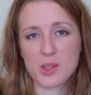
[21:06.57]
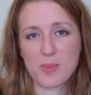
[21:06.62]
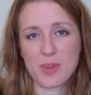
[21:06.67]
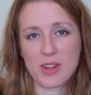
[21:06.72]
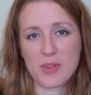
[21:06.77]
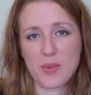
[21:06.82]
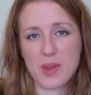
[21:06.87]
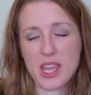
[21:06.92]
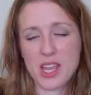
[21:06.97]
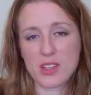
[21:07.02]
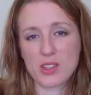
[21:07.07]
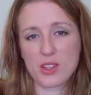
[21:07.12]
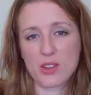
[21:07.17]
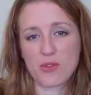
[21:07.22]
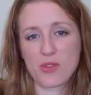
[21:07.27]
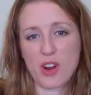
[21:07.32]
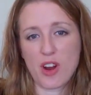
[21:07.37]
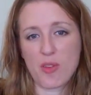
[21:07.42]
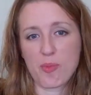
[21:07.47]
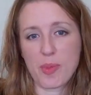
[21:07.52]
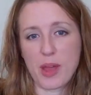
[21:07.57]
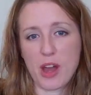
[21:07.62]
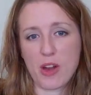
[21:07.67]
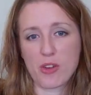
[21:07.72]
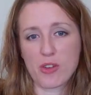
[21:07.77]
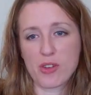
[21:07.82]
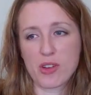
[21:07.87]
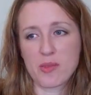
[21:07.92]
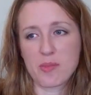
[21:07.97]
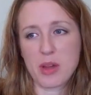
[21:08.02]
this has been a week so
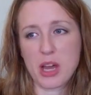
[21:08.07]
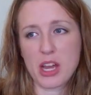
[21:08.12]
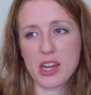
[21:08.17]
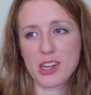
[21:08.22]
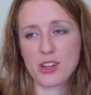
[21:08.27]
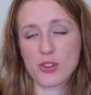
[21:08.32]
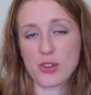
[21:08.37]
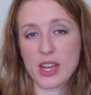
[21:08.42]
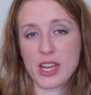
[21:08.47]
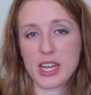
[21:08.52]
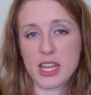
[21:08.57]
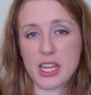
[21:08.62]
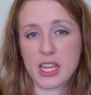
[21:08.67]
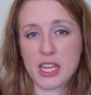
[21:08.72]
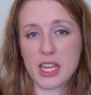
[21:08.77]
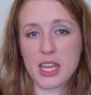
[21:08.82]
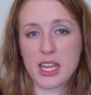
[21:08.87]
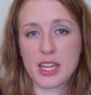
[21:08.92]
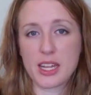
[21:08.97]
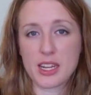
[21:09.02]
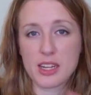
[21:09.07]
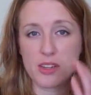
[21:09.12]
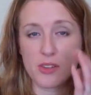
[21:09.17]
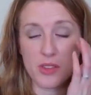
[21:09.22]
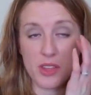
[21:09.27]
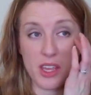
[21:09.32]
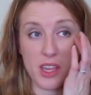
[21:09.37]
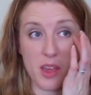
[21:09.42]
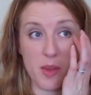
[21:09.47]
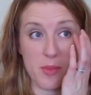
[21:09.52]
far of powder and potty training,
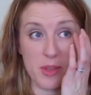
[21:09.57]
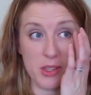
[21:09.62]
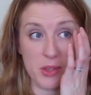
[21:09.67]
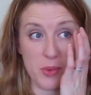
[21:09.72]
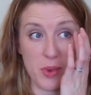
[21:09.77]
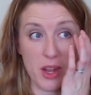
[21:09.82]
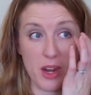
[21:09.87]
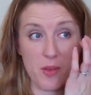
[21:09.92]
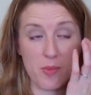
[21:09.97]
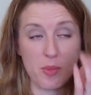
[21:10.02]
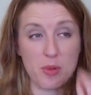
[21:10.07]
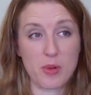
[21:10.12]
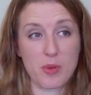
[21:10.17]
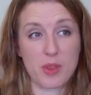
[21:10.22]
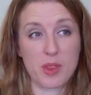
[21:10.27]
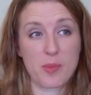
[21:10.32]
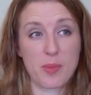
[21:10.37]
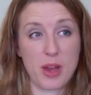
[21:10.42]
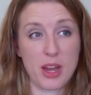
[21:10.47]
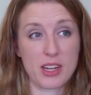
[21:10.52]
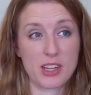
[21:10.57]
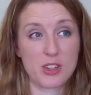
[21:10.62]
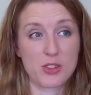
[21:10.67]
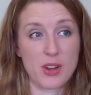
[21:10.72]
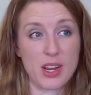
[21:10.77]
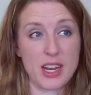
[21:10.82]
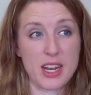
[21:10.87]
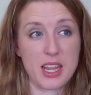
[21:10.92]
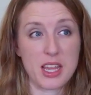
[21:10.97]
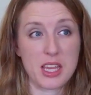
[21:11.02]
and I don't think hubby's quite on board with the
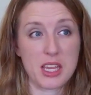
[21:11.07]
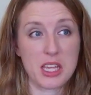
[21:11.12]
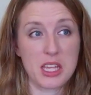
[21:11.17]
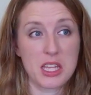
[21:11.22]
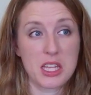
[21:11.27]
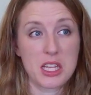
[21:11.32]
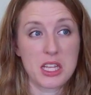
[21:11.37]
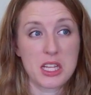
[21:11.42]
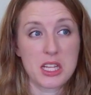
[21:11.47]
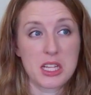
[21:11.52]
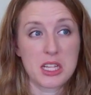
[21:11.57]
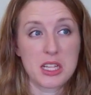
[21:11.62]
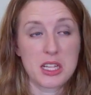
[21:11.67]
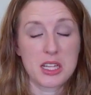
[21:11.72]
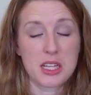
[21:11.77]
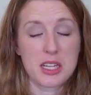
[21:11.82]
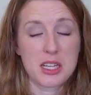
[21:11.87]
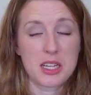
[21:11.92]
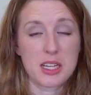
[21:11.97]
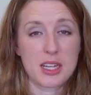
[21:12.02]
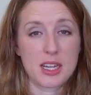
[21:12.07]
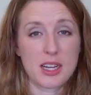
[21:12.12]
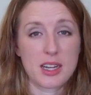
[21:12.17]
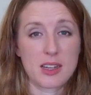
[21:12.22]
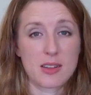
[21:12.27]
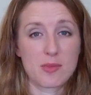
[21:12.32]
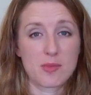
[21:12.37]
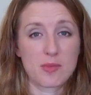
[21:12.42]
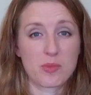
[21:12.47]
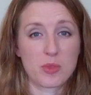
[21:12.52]
potty training.
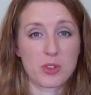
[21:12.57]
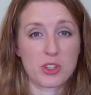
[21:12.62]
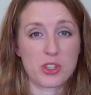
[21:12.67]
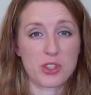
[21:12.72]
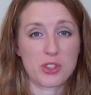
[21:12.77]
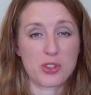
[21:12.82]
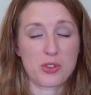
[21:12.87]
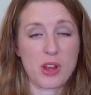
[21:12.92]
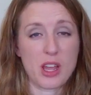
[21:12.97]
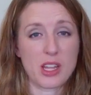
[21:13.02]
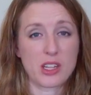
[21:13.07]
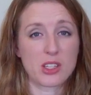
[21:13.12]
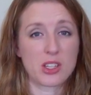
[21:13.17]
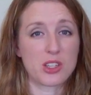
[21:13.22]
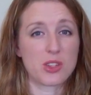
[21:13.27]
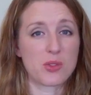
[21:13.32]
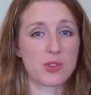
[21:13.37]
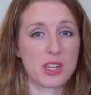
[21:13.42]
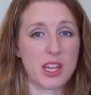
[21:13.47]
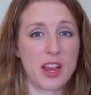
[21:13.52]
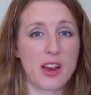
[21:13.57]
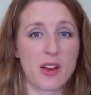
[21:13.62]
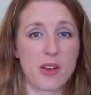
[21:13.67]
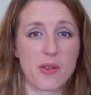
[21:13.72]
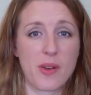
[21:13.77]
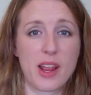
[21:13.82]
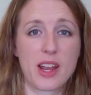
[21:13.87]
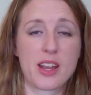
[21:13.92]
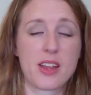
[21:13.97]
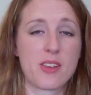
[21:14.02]
We're just trying to do
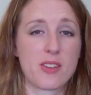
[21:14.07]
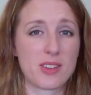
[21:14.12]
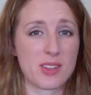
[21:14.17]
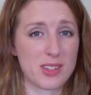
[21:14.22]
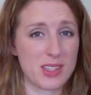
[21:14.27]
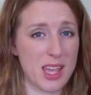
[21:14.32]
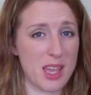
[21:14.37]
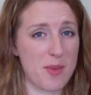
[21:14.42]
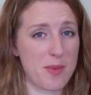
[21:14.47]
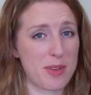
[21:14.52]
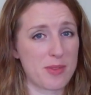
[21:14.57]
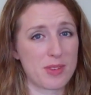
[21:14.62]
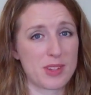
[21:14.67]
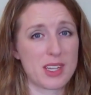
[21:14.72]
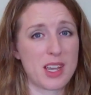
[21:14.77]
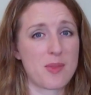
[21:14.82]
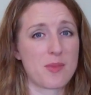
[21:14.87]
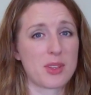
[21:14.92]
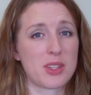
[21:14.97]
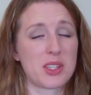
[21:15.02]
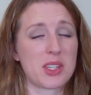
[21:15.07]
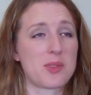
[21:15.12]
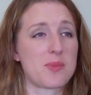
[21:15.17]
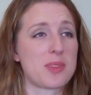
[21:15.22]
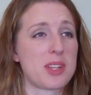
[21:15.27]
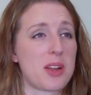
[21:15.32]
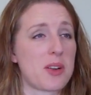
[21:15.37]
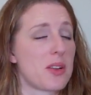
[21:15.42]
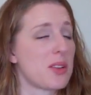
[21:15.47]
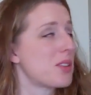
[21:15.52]
Tara right now because Gabe, every time
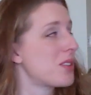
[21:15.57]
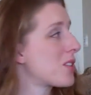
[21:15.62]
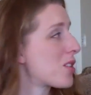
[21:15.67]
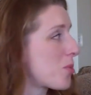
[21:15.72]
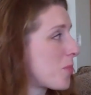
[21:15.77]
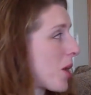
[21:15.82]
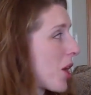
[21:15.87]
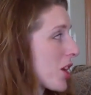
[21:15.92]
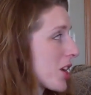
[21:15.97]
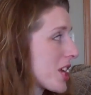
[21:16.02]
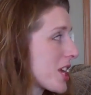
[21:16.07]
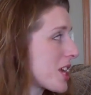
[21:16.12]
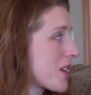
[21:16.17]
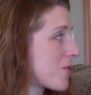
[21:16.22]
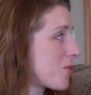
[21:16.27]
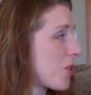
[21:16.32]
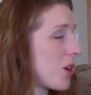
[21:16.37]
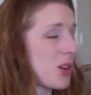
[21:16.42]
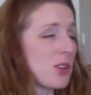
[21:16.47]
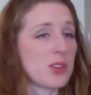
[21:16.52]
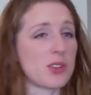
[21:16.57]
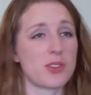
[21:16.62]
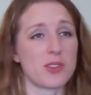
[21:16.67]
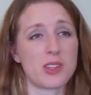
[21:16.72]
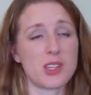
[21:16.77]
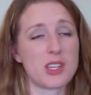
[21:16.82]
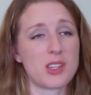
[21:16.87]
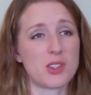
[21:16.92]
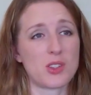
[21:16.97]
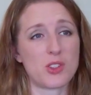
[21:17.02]
we sit him down on the little potty,
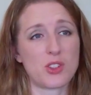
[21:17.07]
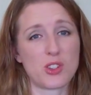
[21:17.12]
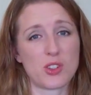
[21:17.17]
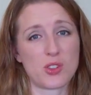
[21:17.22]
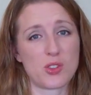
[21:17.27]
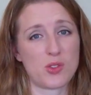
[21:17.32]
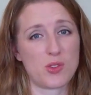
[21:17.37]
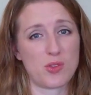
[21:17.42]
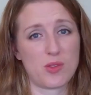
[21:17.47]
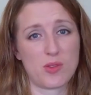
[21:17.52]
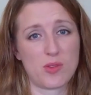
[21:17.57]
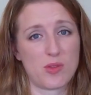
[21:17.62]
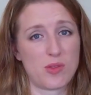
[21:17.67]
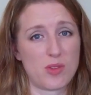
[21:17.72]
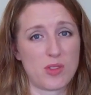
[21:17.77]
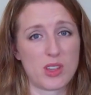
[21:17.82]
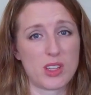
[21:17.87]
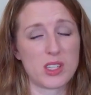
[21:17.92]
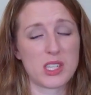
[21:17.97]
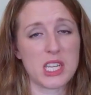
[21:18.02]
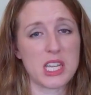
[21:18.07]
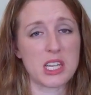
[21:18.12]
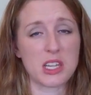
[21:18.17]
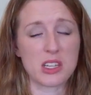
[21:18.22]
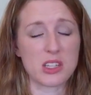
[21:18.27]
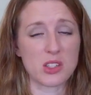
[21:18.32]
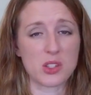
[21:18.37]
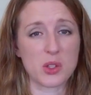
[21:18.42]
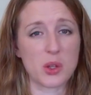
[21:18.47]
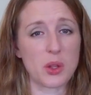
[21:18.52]
he's just
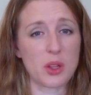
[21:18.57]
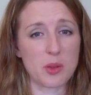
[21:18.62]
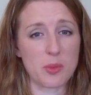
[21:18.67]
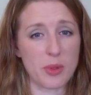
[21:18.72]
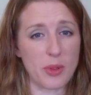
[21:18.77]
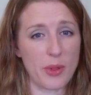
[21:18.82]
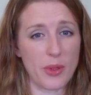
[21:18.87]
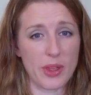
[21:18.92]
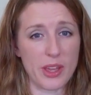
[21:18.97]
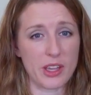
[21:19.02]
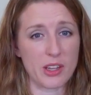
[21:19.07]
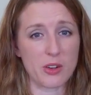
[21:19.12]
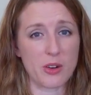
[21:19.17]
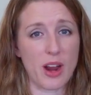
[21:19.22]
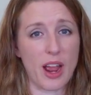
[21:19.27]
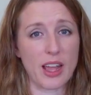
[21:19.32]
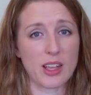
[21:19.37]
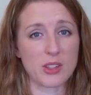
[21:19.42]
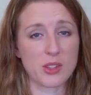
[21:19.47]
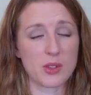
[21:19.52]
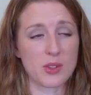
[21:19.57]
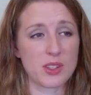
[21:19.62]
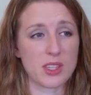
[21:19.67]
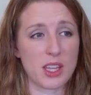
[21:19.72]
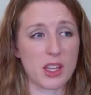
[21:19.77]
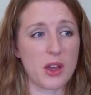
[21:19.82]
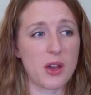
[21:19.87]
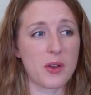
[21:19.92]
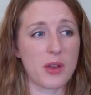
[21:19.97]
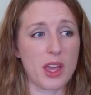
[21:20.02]
is inconsolable and
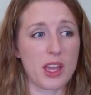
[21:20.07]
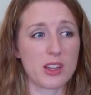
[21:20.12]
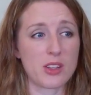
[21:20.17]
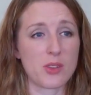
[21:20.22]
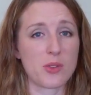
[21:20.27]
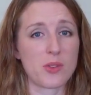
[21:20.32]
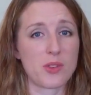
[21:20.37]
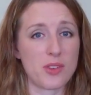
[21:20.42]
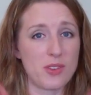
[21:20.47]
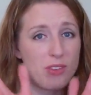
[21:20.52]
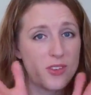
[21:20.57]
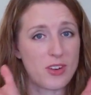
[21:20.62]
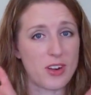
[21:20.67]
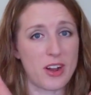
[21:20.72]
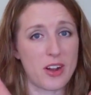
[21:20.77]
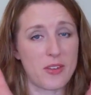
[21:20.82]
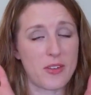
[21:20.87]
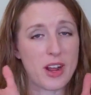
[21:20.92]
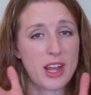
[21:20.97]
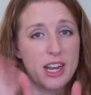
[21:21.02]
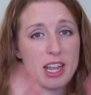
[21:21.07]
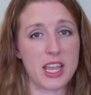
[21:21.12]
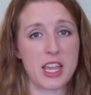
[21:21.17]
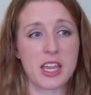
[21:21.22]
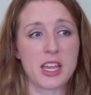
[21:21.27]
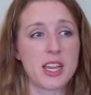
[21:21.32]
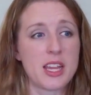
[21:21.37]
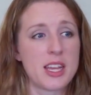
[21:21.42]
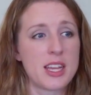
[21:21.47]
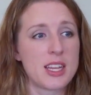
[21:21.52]
cries. So it's like, okay, dude, you're
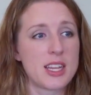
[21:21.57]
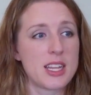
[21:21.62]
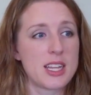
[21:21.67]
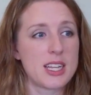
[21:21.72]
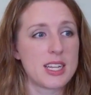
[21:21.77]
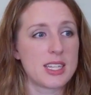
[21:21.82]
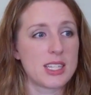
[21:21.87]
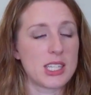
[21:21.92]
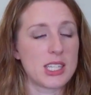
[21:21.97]
not ready.